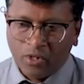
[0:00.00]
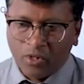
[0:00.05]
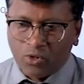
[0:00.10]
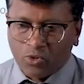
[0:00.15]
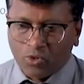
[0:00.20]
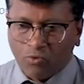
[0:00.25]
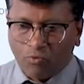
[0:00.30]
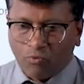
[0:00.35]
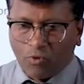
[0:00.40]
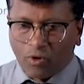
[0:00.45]

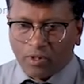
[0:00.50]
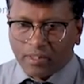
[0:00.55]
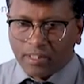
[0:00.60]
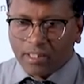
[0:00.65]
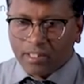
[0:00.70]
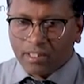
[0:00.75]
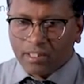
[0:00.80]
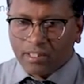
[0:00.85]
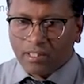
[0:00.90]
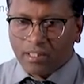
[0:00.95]
So what
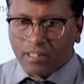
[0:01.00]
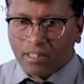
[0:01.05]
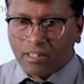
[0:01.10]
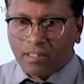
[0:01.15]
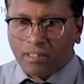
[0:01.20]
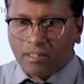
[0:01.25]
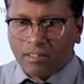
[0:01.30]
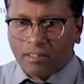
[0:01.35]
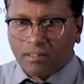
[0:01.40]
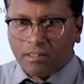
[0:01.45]
is
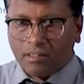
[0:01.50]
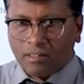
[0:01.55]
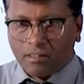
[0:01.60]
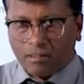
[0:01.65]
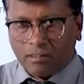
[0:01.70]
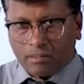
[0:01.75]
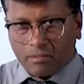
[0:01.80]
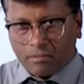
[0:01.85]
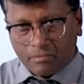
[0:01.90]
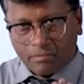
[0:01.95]

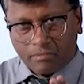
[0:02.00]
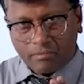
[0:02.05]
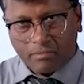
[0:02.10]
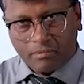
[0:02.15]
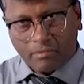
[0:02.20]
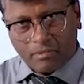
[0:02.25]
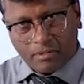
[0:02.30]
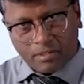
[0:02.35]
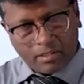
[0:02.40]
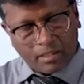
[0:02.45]

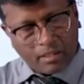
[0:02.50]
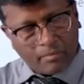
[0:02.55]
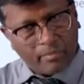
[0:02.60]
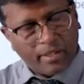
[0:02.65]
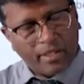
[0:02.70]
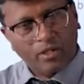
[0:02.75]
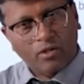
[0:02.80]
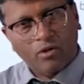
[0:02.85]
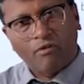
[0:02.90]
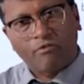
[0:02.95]
the
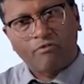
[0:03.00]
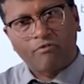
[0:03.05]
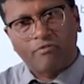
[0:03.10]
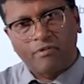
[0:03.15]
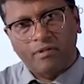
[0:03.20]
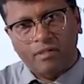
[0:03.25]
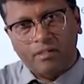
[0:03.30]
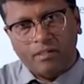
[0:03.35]
meaning of